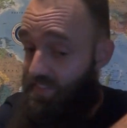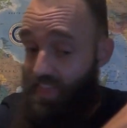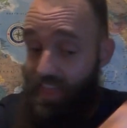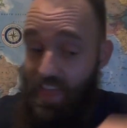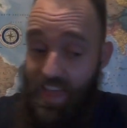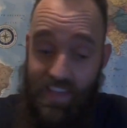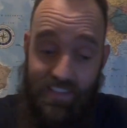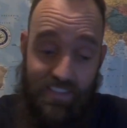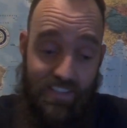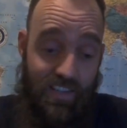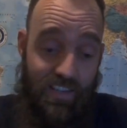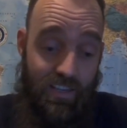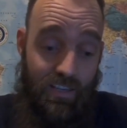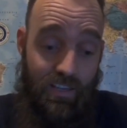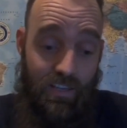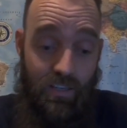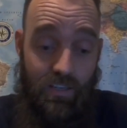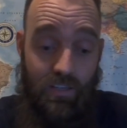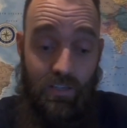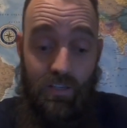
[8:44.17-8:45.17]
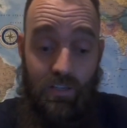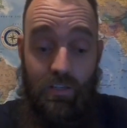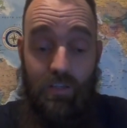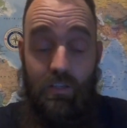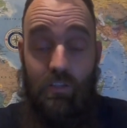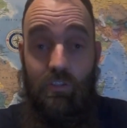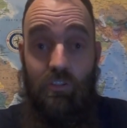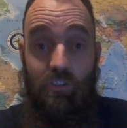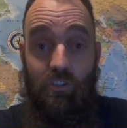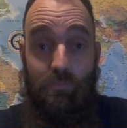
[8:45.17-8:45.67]
that
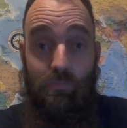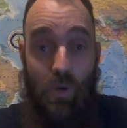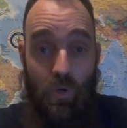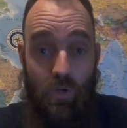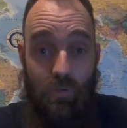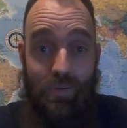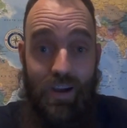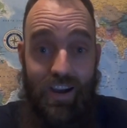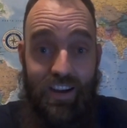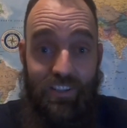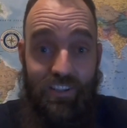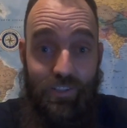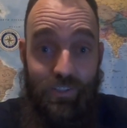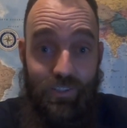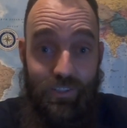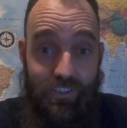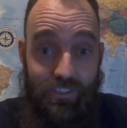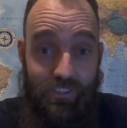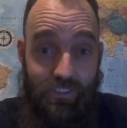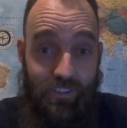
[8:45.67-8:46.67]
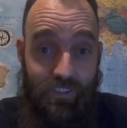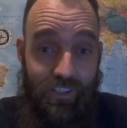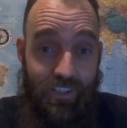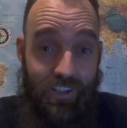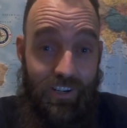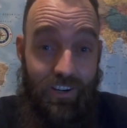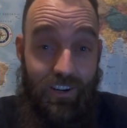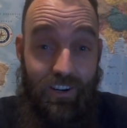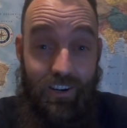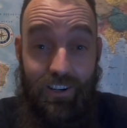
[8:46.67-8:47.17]
smoke particles
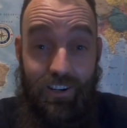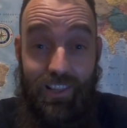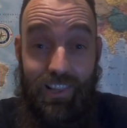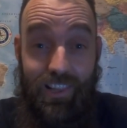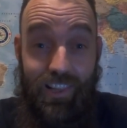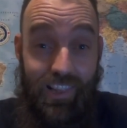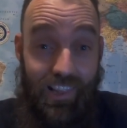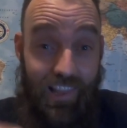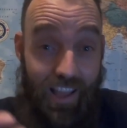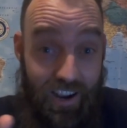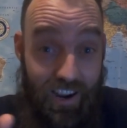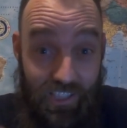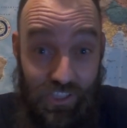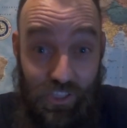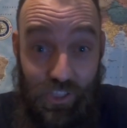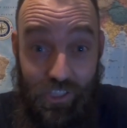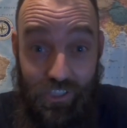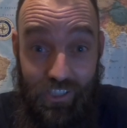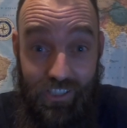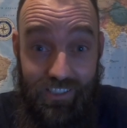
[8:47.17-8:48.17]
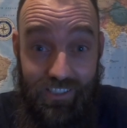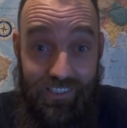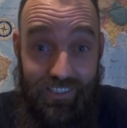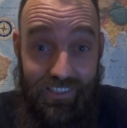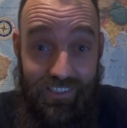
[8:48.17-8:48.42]
are larger